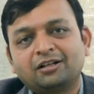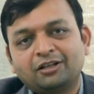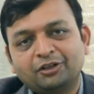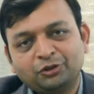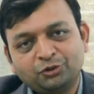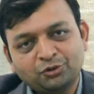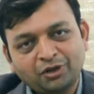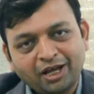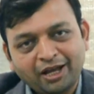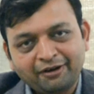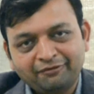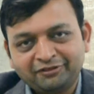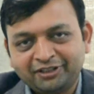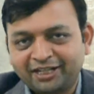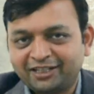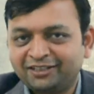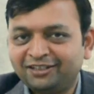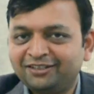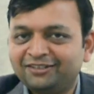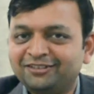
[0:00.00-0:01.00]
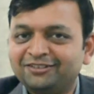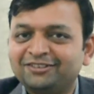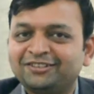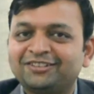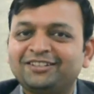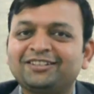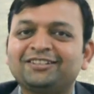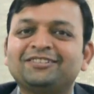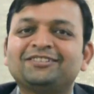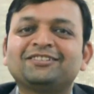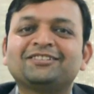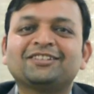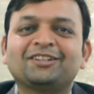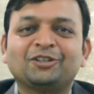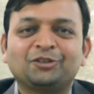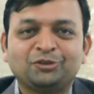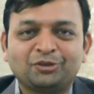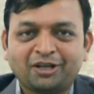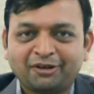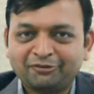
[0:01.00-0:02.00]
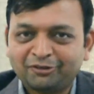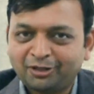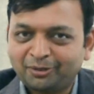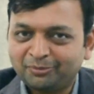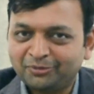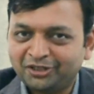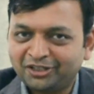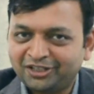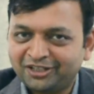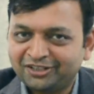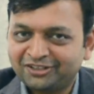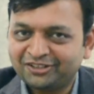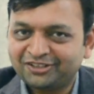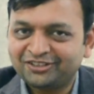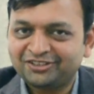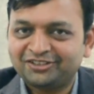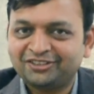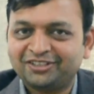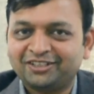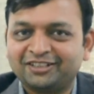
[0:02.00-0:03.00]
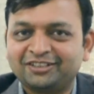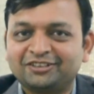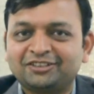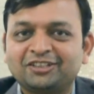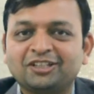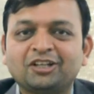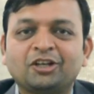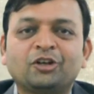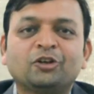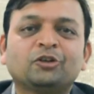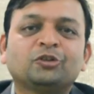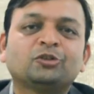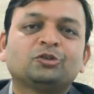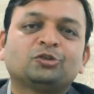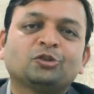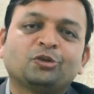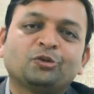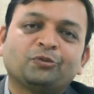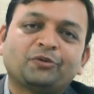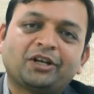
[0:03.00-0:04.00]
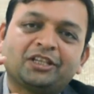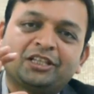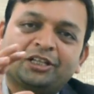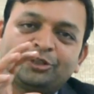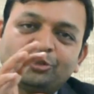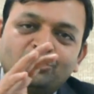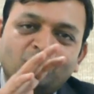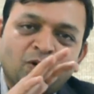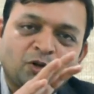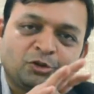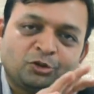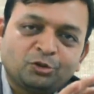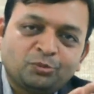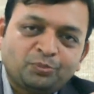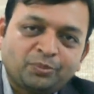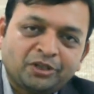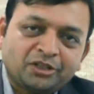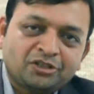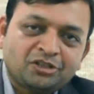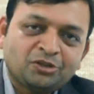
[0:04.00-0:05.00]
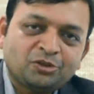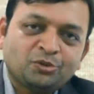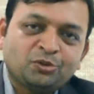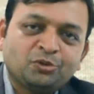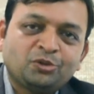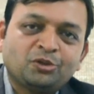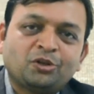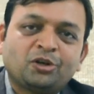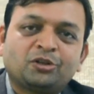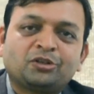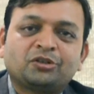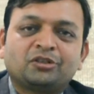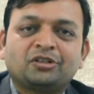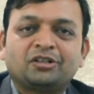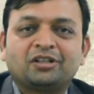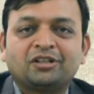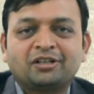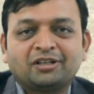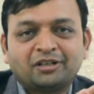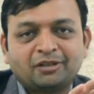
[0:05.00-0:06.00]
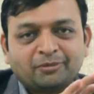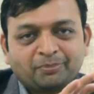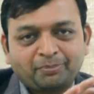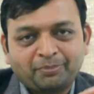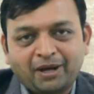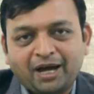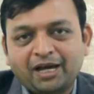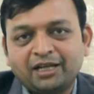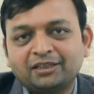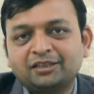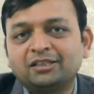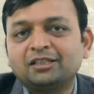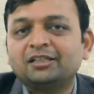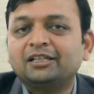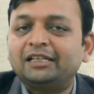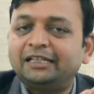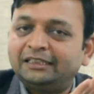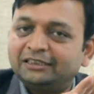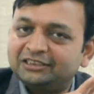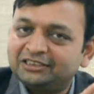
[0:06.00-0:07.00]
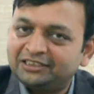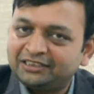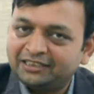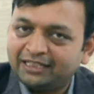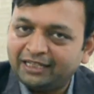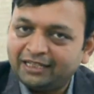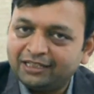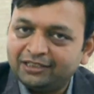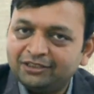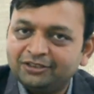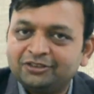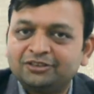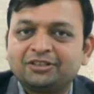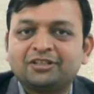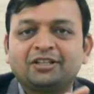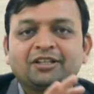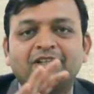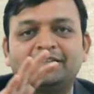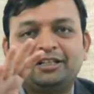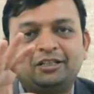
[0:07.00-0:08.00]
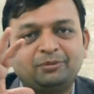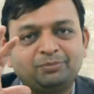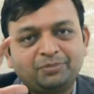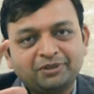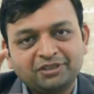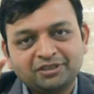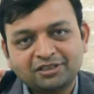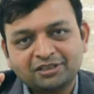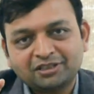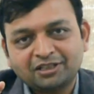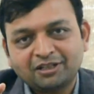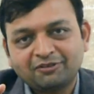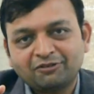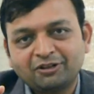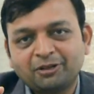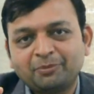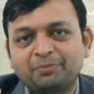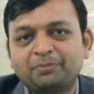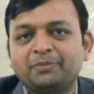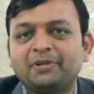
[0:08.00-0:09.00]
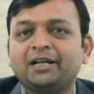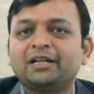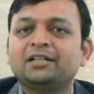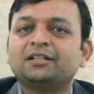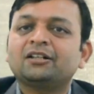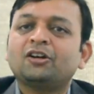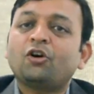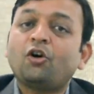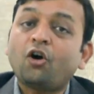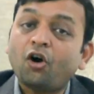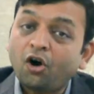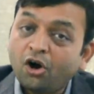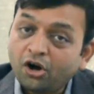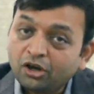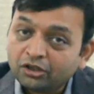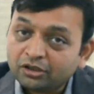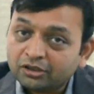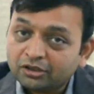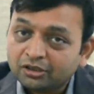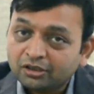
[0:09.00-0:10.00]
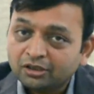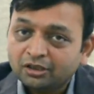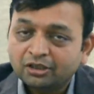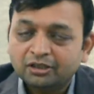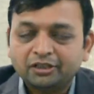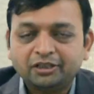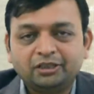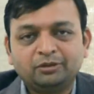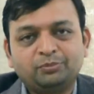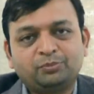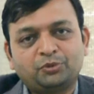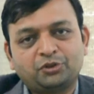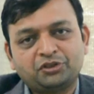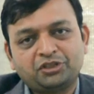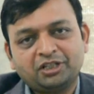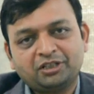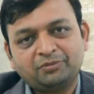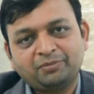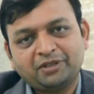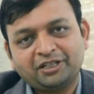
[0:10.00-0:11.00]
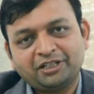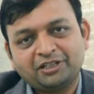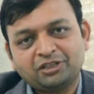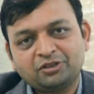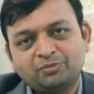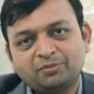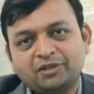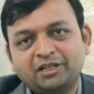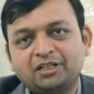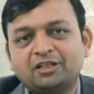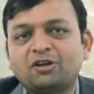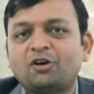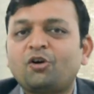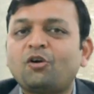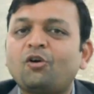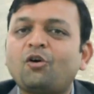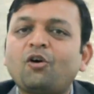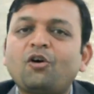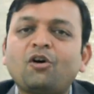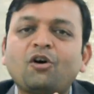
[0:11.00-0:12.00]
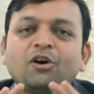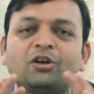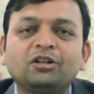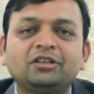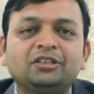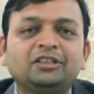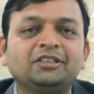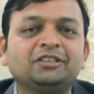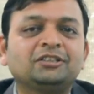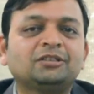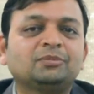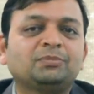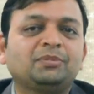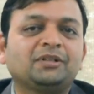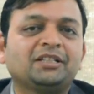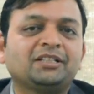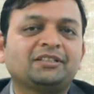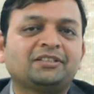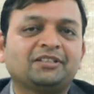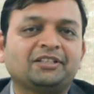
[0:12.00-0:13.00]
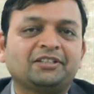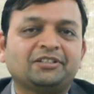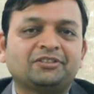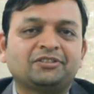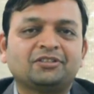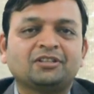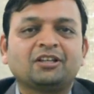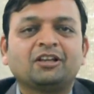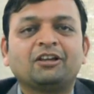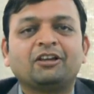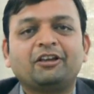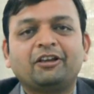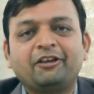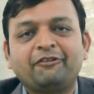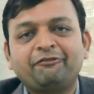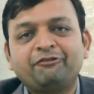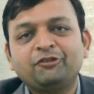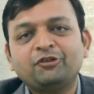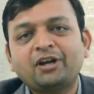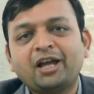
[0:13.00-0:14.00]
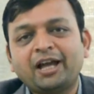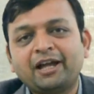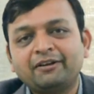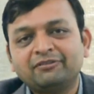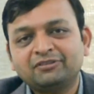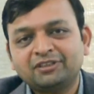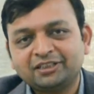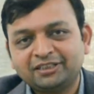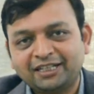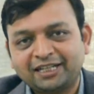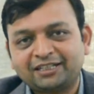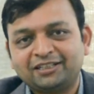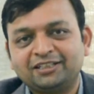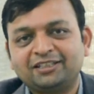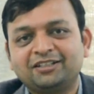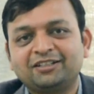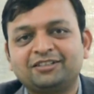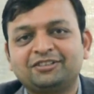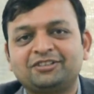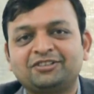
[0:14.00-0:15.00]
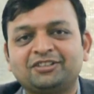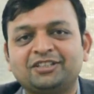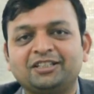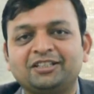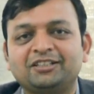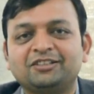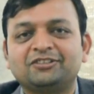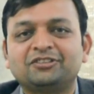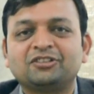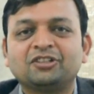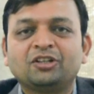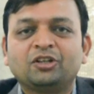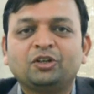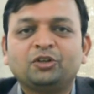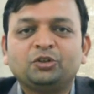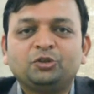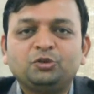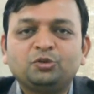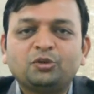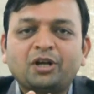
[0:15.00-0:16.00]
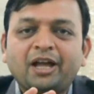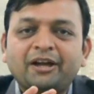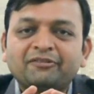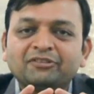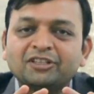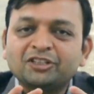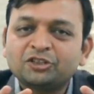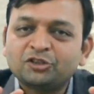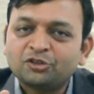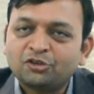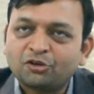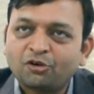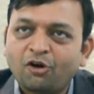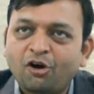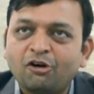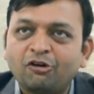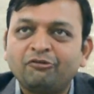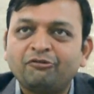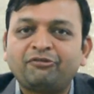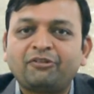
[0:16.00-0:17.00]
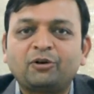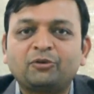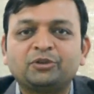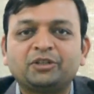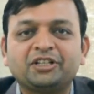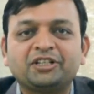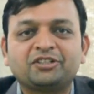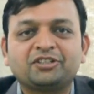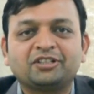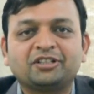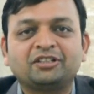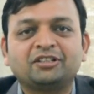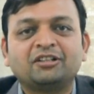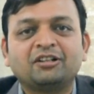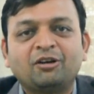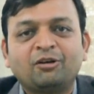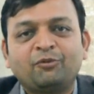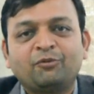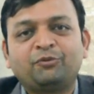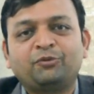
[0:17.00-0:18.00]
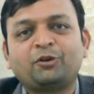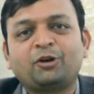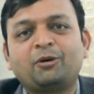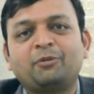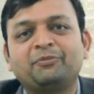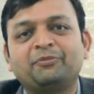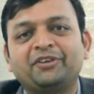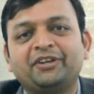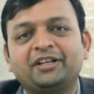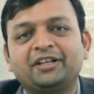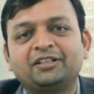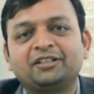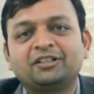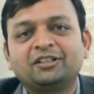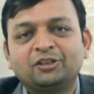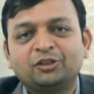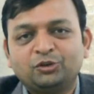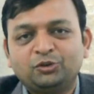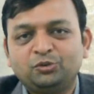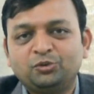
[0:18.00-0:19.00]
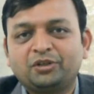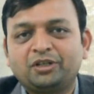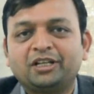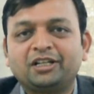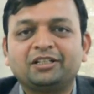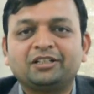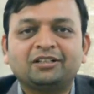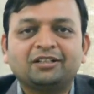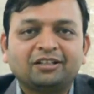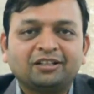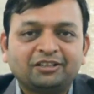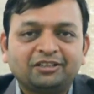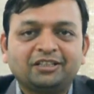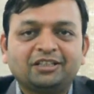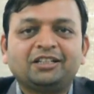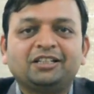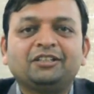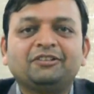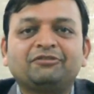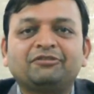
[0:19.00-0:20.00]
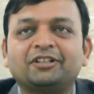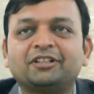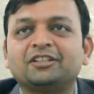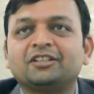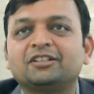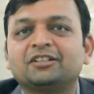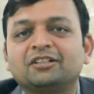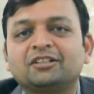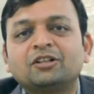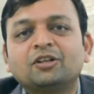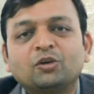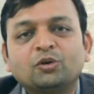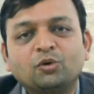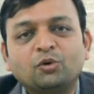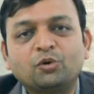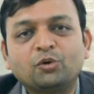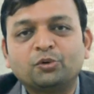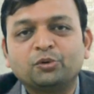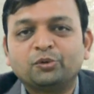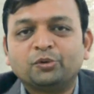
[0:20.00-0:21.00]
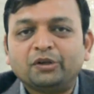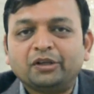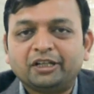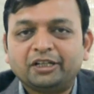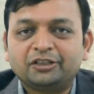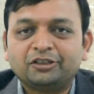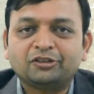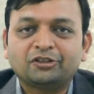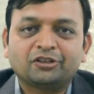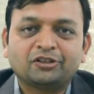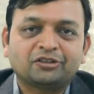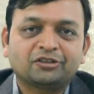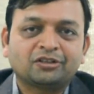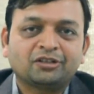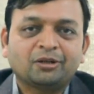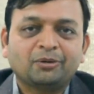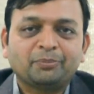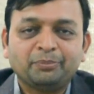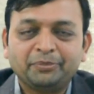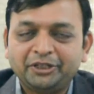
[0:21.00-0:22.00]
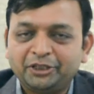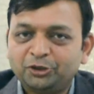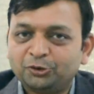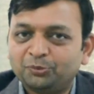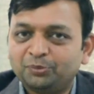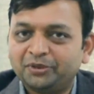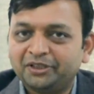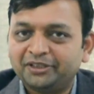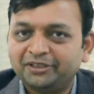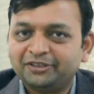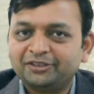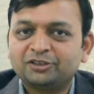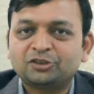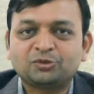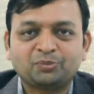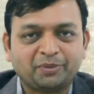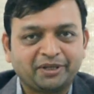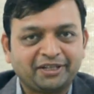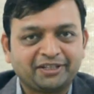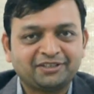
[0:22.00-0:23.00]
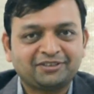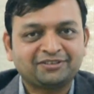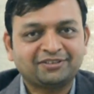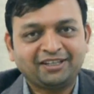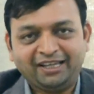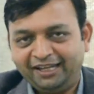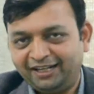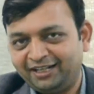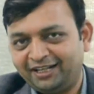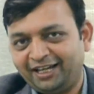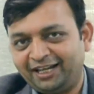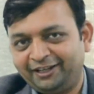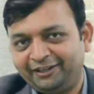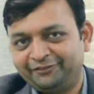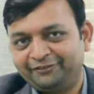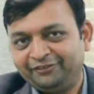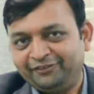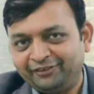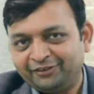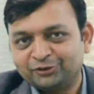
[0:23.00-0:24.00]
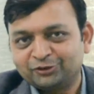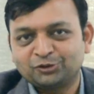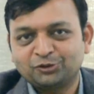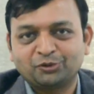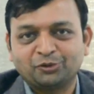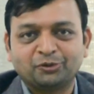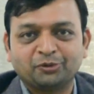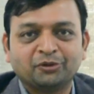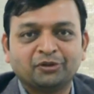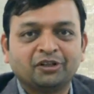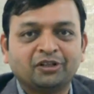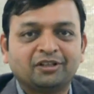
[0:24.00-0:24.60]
you have technical skills, you have communication skills. So whether you want to pursue your path in sales, in business development, or in project management, all these places, if you have the technical skills, you have the strong foundation from where you can really further go in your B2B space and life. So